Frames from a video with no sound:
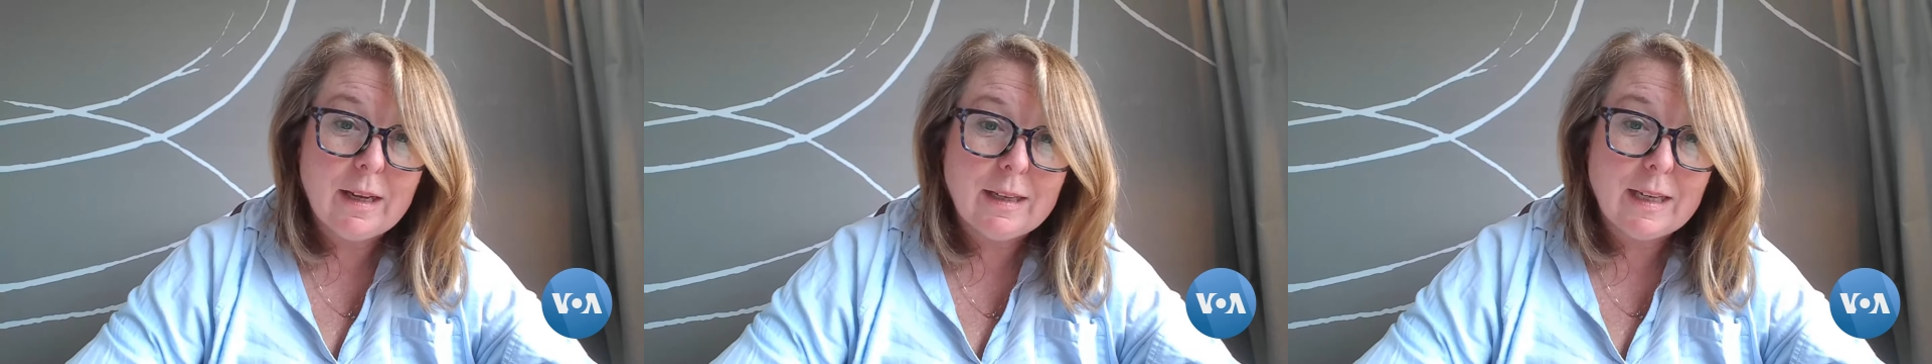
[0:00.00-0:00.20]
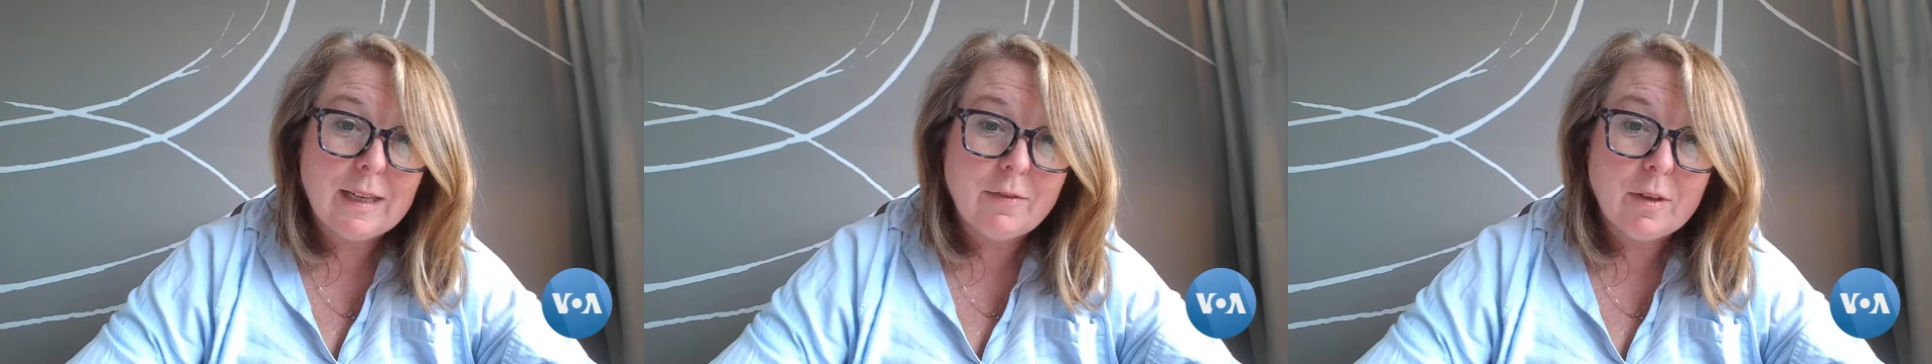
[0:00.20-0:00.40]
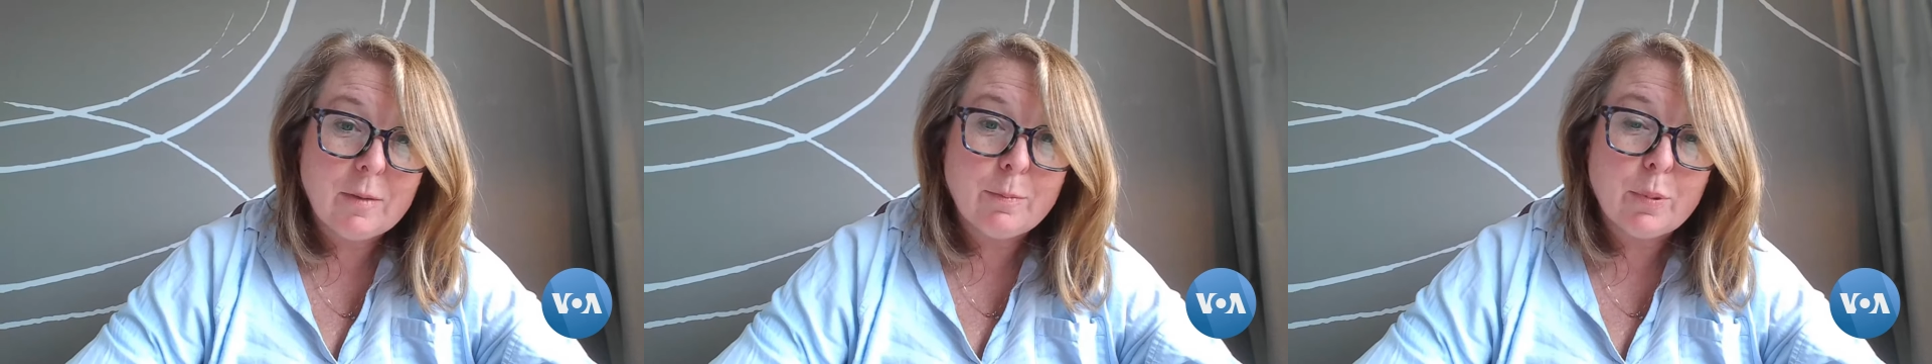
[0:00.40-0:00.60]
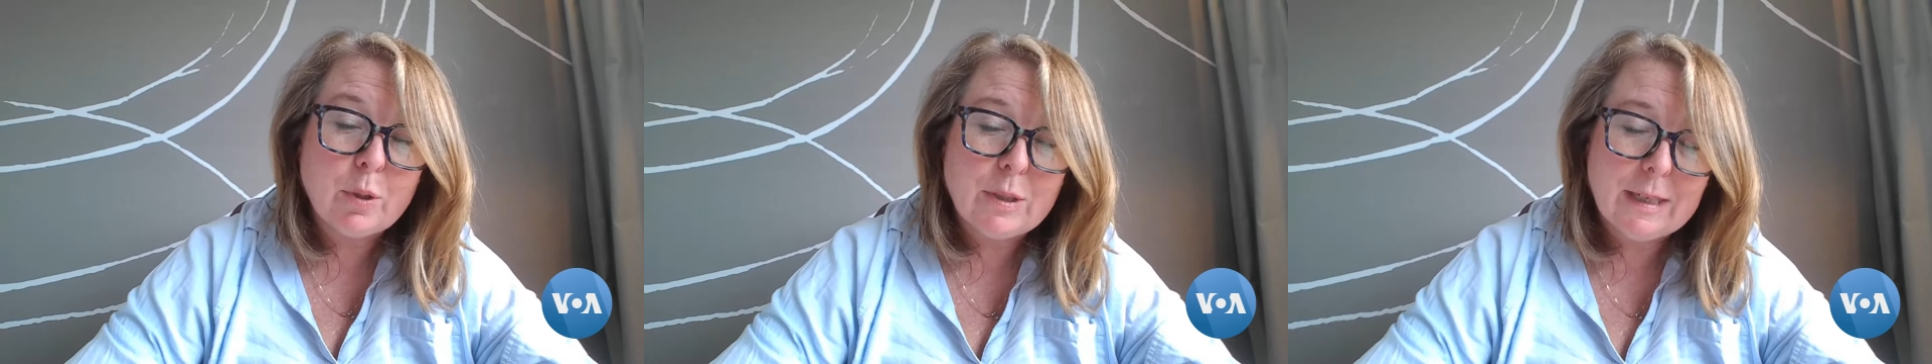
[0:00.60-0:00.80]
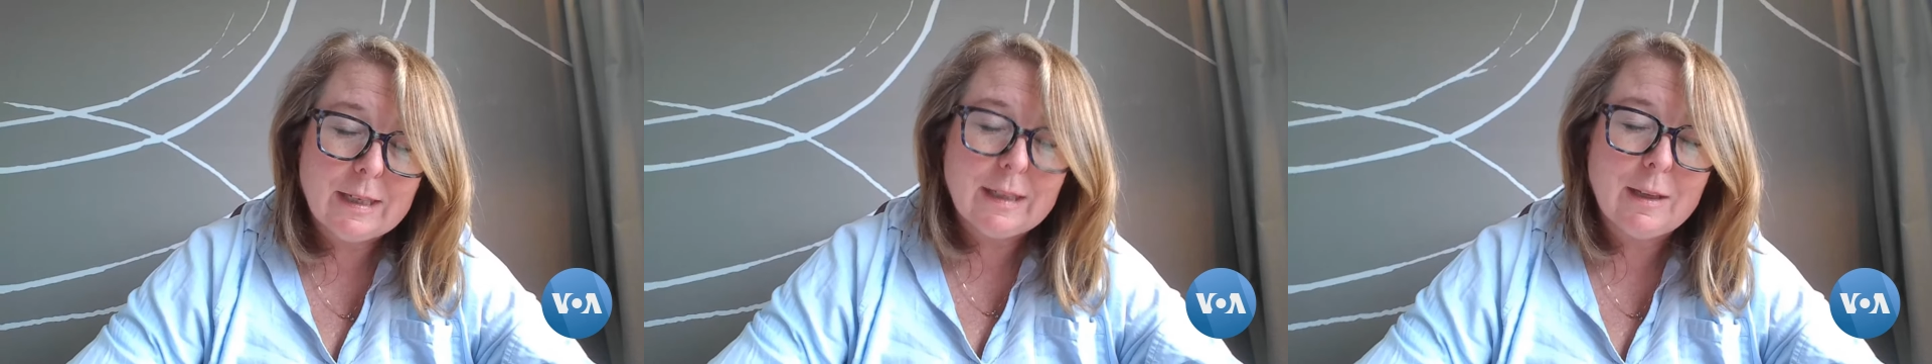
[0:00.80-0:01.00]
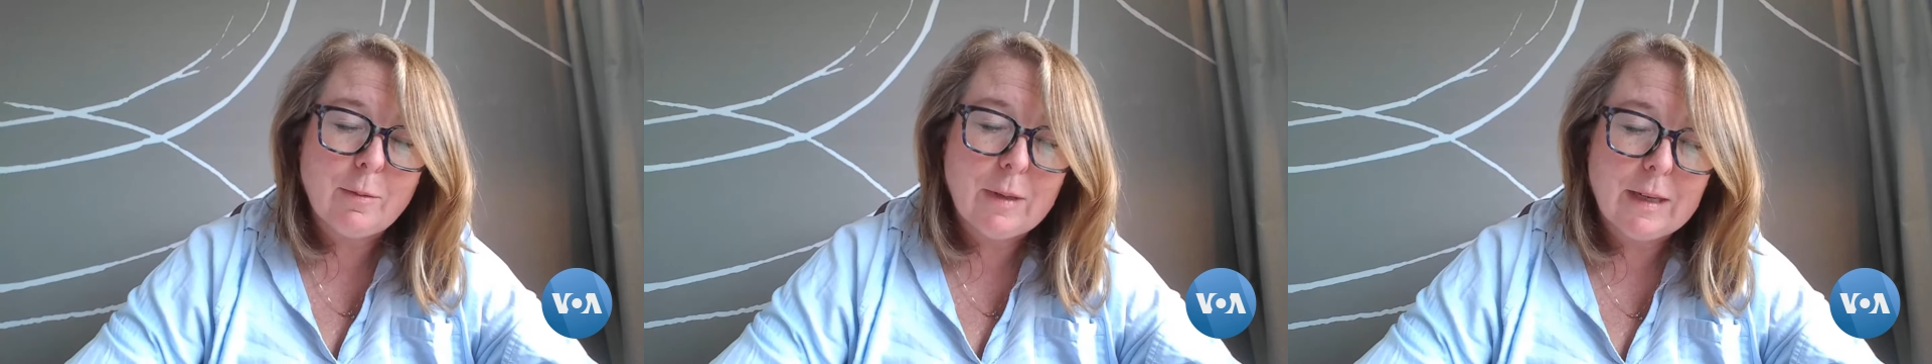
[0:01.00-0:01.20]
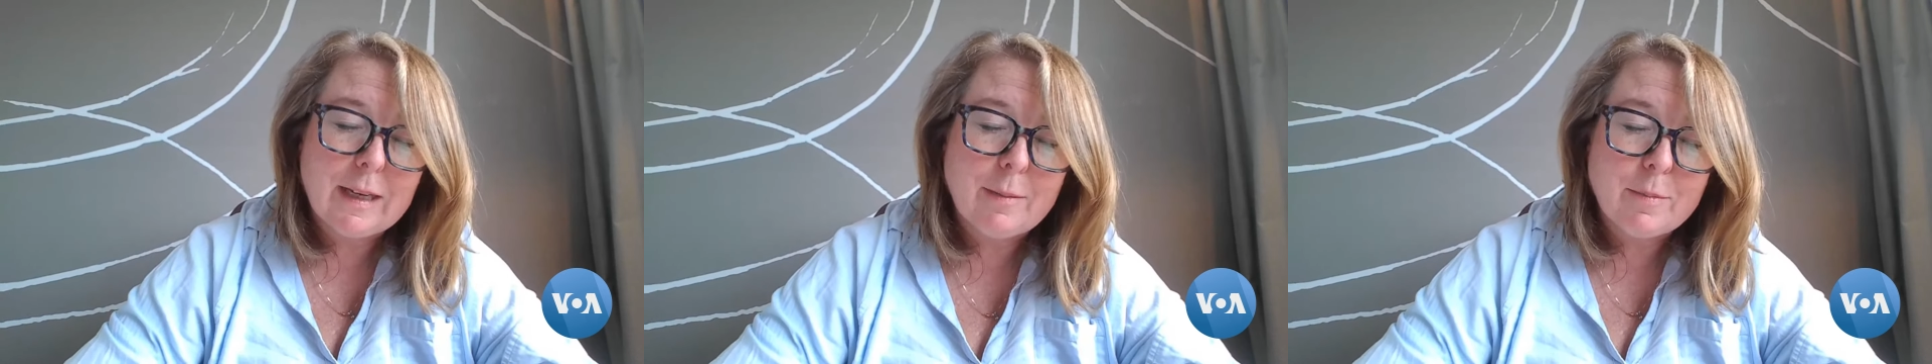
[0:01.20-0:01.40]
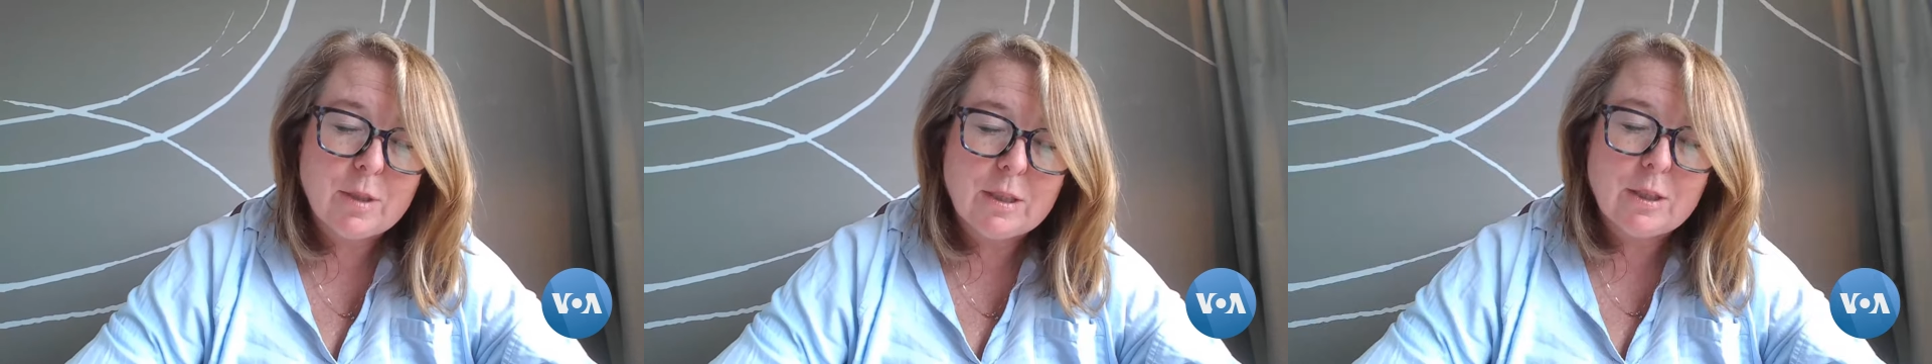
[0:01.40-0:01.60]
uneven, particularly when it
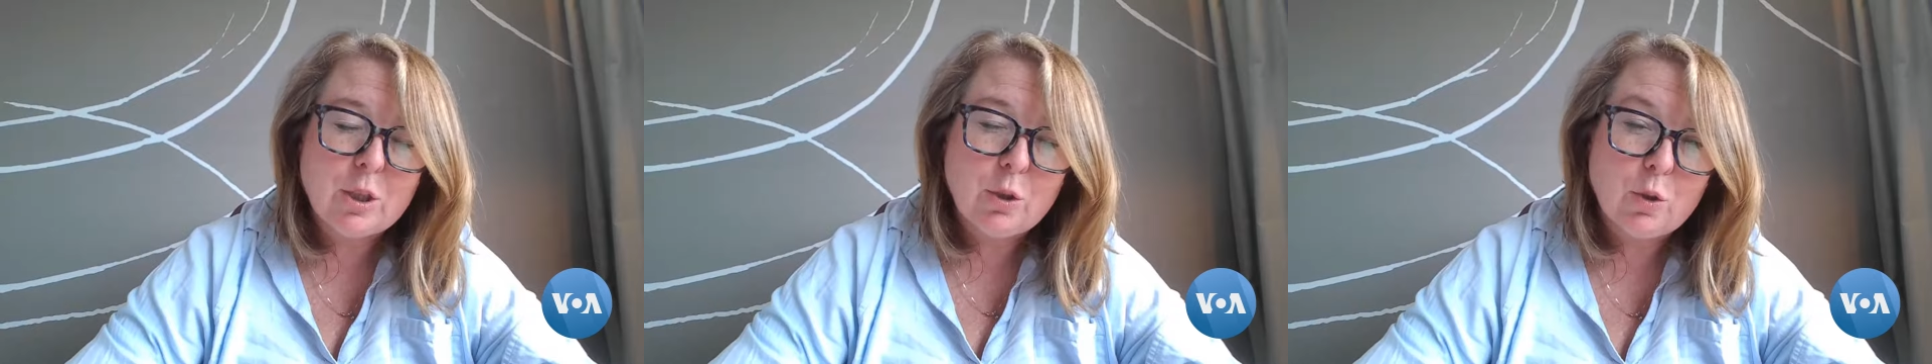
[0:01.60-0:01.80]
comes to